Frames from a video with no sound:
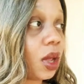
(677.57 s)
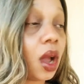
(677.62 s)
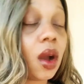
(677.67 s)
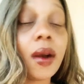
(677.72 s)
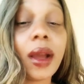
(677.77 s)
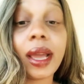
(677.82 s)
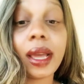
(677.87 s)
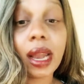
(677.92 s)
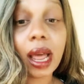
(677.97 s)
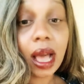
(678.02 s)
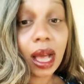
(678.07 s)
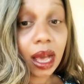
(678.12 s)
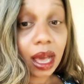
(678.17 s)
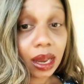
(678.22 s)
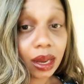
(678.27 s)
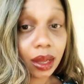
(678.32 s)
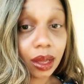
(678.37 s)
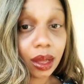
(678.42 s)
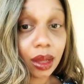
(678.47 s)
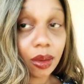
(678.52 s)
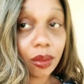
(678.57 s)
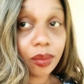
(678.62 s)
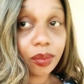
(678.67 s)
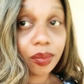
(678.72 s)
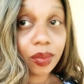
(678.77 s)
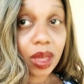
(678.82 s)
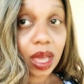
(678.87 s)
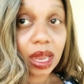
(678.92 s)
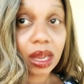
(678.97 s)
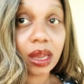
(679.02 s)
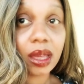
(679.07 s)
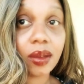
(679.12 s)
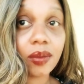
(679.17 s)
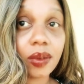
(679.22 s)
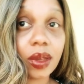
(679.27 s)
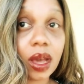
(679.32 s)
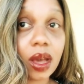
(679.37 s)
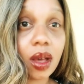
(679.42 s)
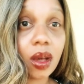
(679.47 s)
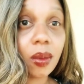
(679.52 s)
All right, I gotta go. I
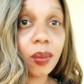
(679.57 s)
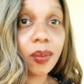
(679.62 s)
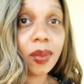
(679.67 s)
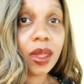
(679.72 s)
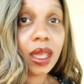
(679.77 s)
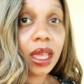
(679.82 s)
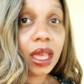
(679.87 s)
love y'all.